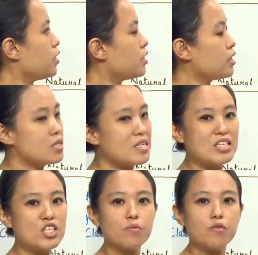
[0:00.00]
this
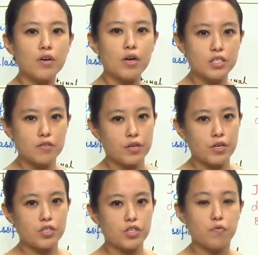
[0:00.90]
system of
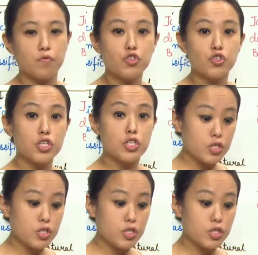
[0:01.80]
classification, which is